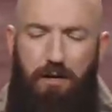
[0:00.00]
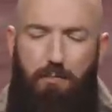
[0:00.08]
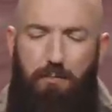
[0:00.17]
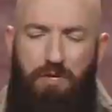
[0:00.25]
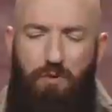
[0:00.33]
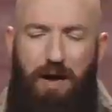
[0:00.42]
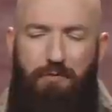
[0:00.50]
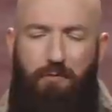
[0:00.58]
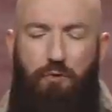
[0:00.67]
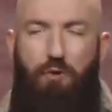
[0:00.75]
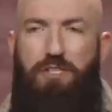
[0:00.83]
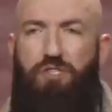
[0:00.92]
but you haven't
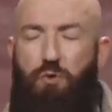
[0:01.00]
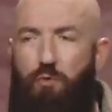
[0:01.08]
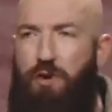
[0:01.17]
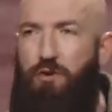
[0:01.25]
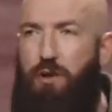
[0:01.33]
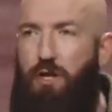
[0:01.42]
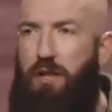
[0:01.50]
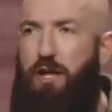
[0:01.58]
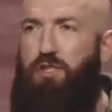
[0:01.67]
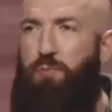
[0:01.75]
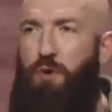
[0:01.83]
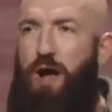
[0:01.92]
fully surrendered a
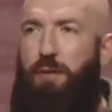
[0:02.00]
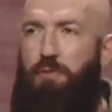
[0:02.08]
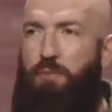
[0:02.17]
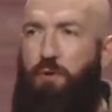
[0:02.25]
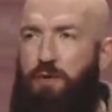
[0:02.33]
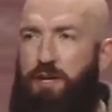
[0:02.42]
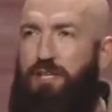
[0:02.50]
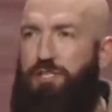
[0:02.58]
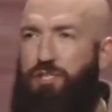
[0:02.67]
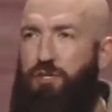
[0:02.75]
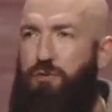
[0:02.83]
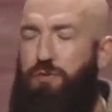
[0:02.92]
lust problem or an issue